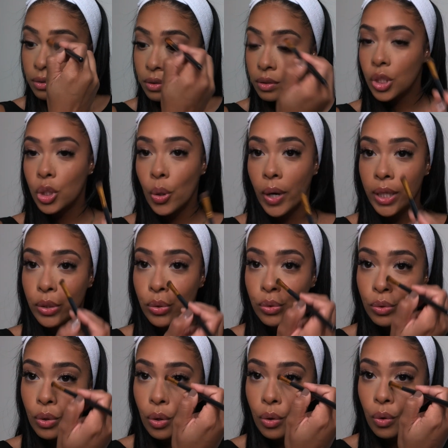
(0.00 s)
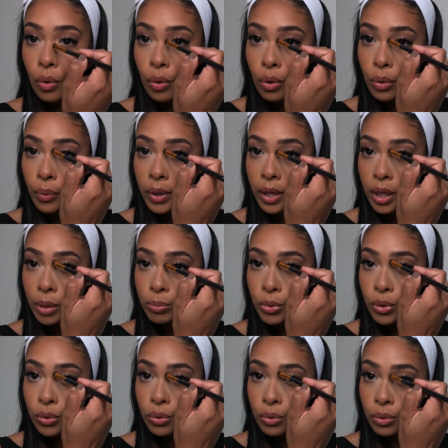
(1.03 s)
So I do go all the way up
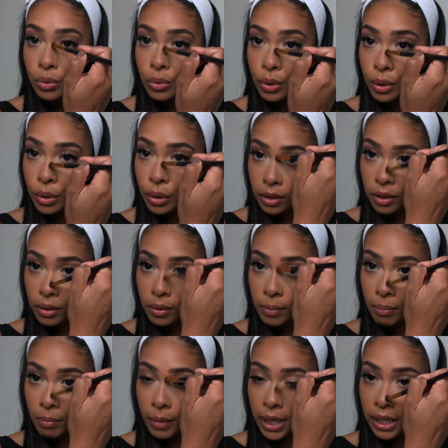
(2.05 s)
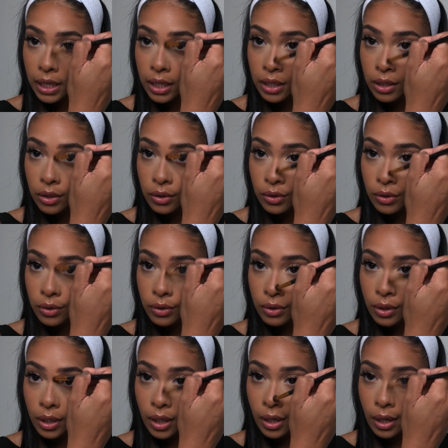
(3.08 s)
to my inner
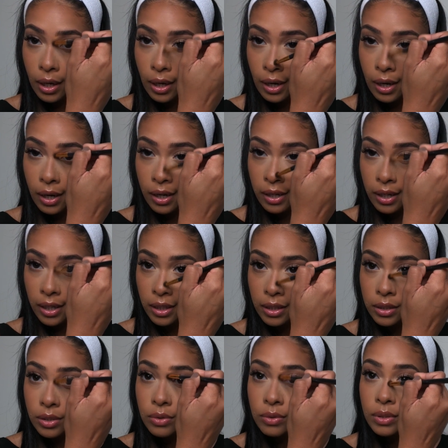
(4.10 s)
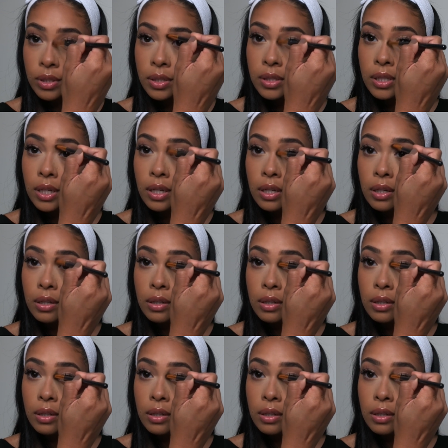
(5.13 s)
eye, I guess you can say.